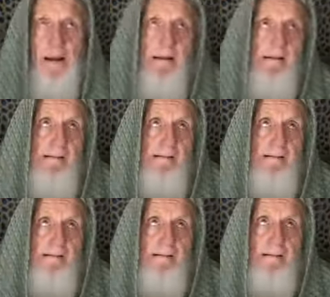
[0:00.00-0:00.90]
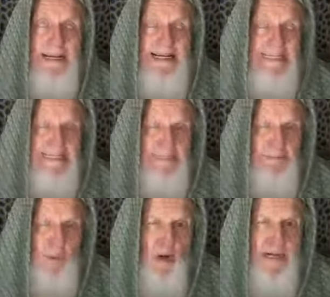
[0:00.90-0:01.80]

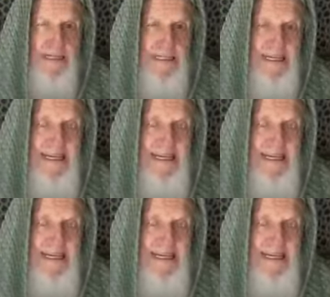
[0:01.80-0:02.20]
Except what?